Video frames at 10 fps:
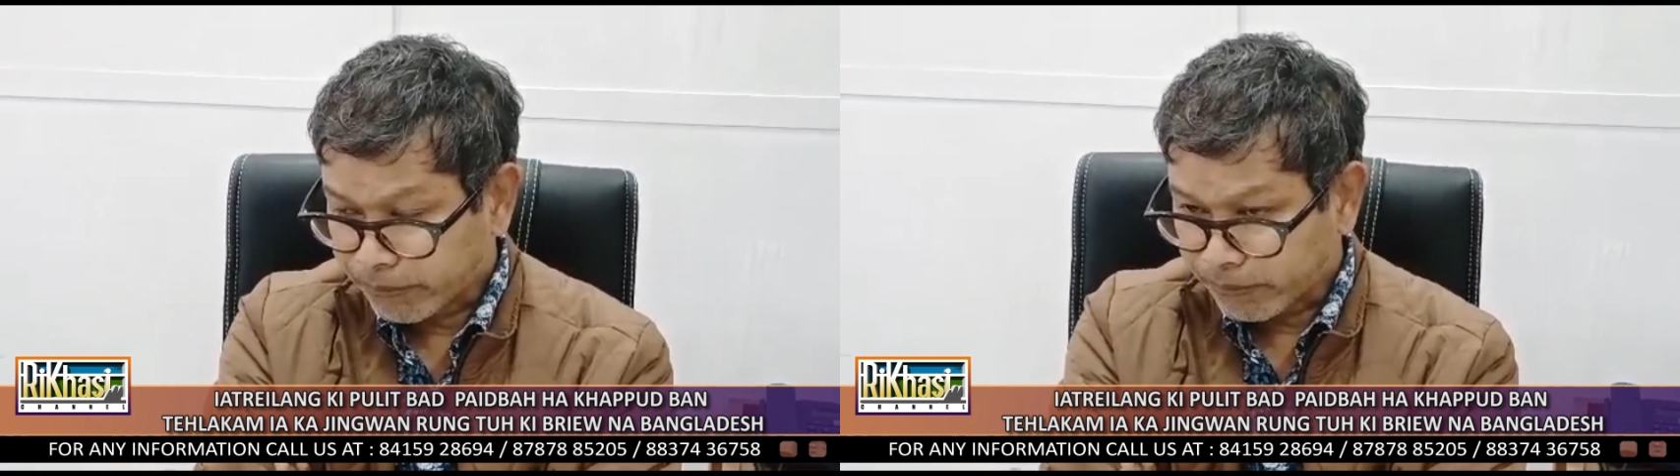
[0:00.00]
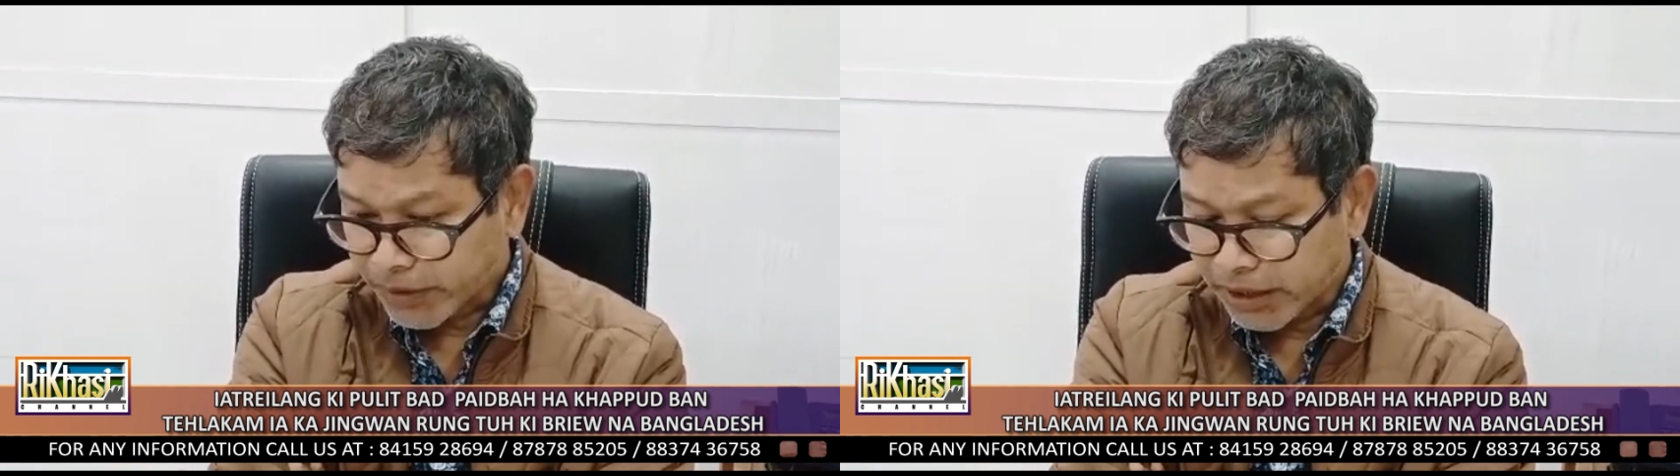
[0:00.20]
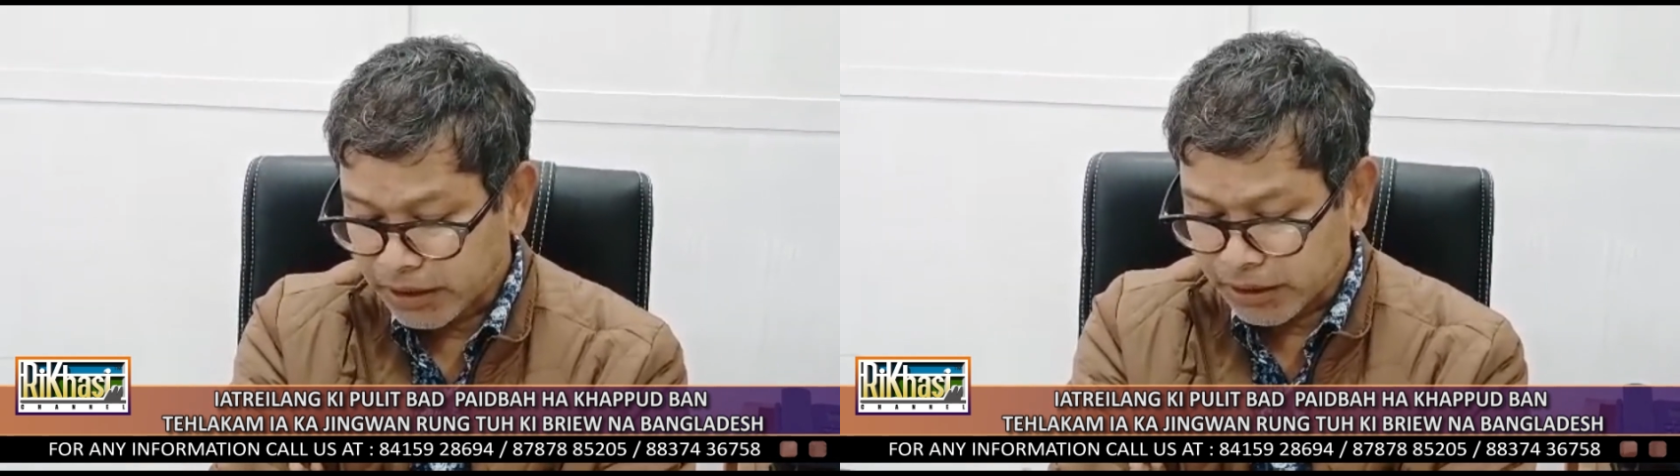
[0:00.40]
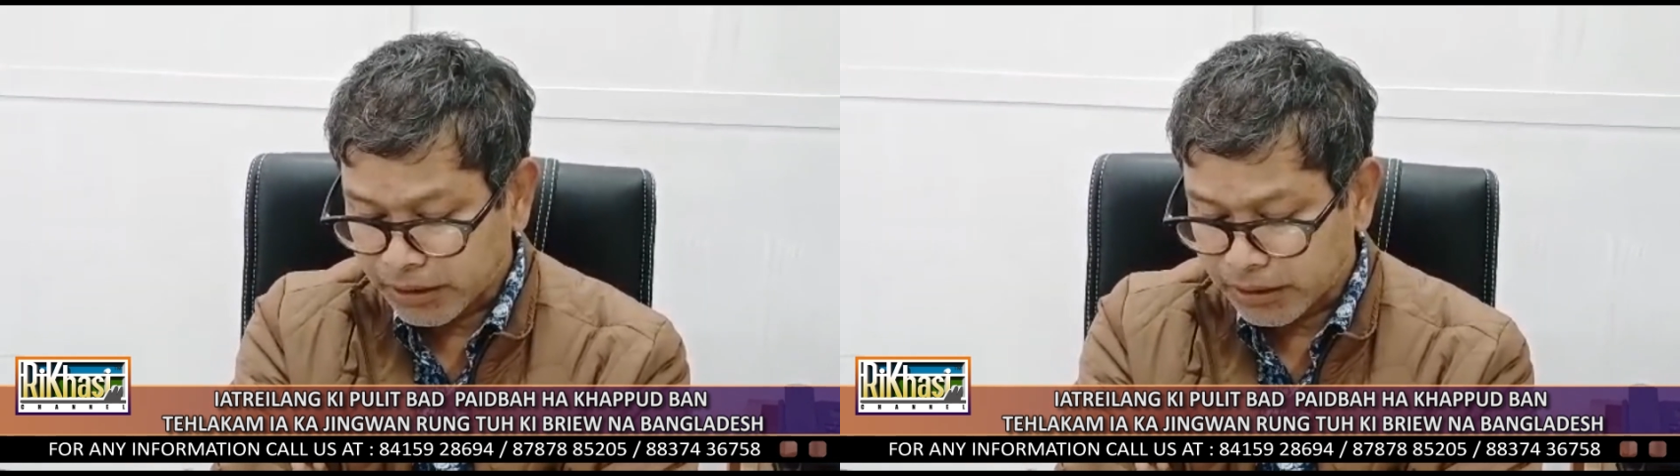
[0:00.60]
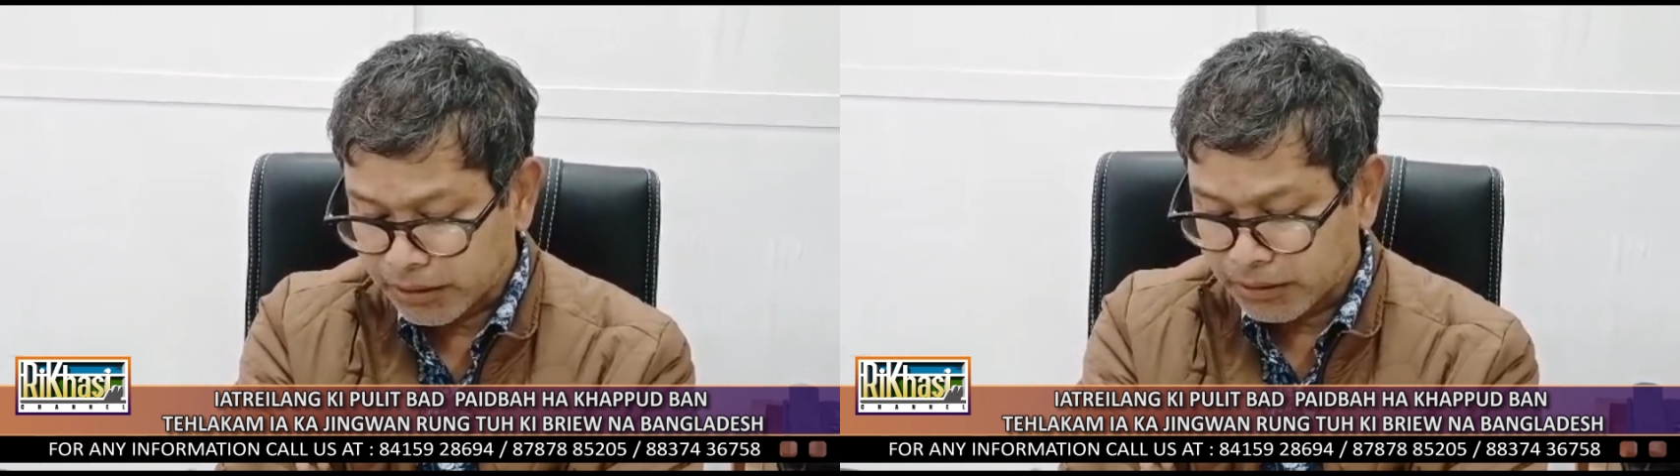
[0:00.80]

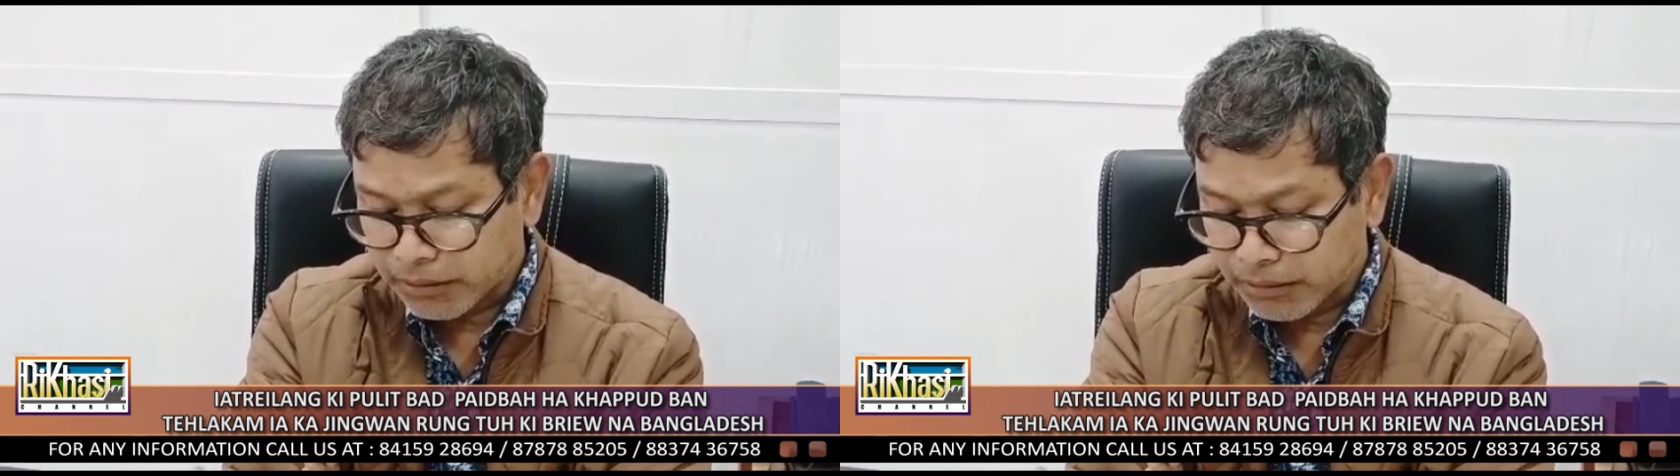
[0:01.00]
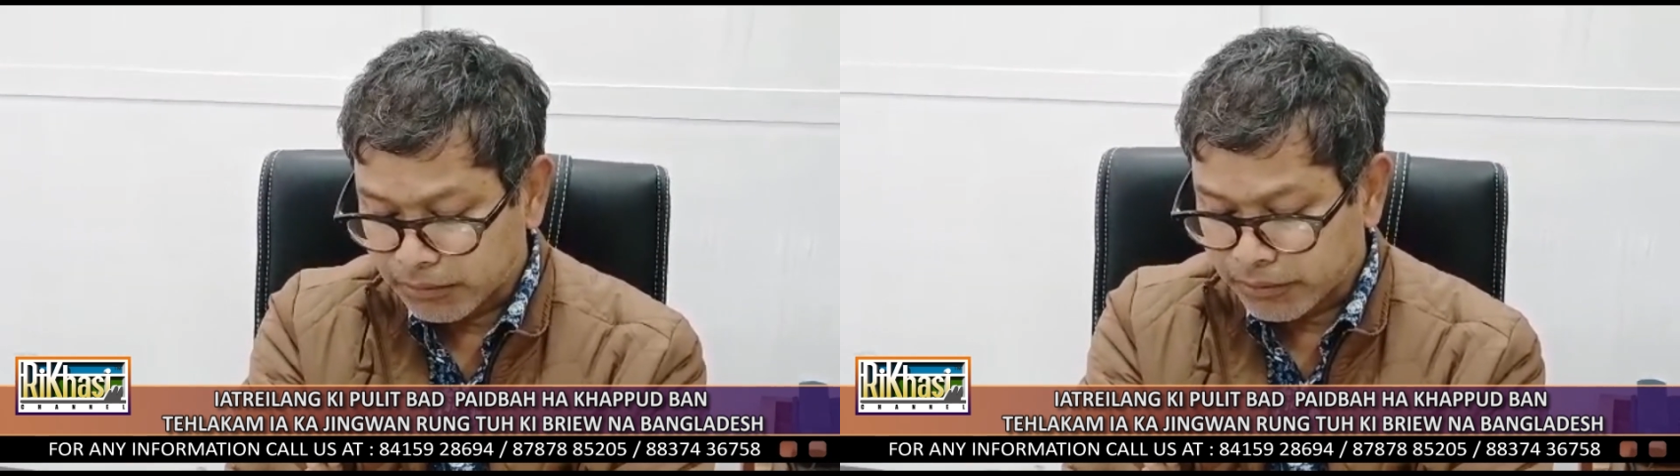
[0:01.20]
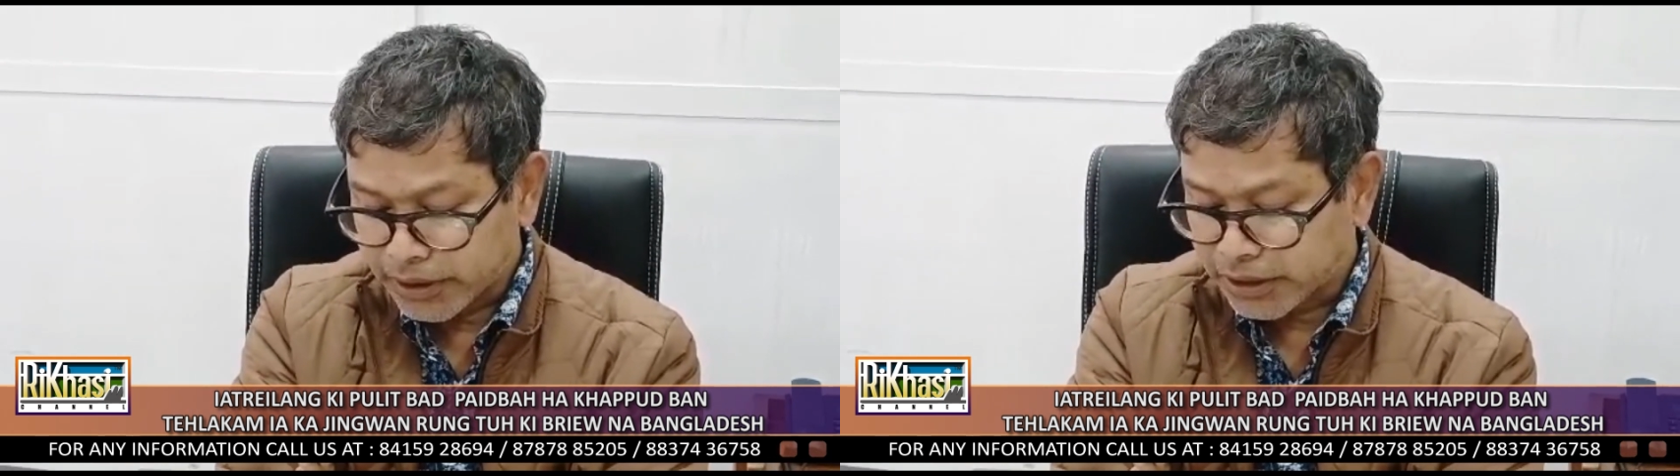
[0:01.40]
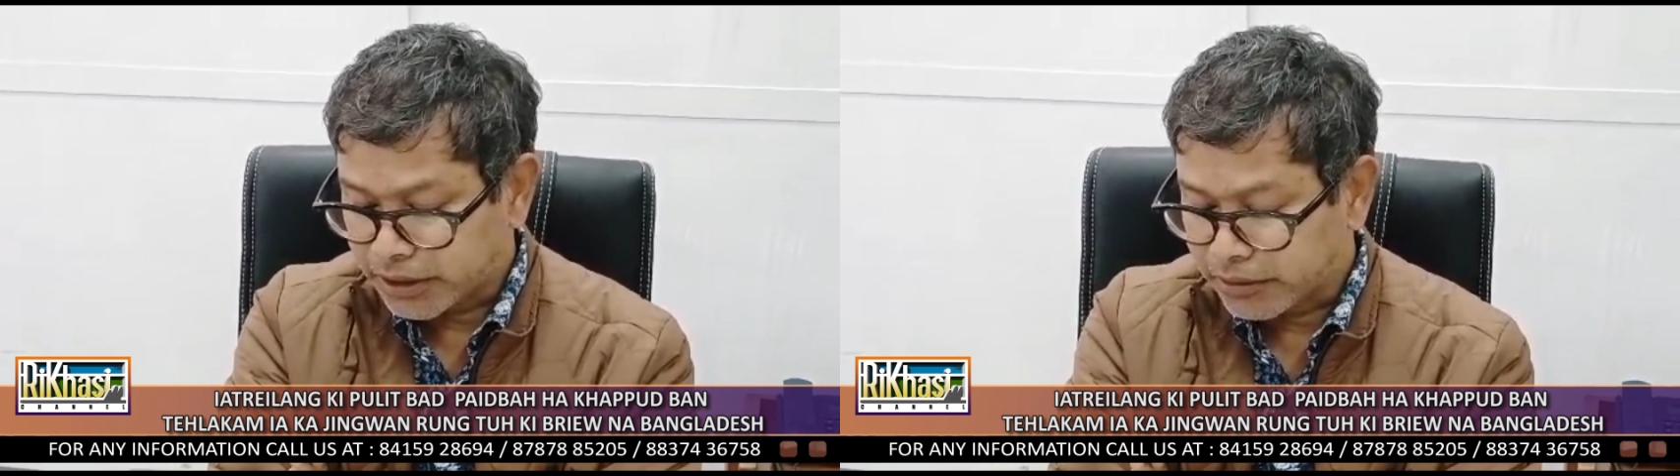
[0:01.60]
the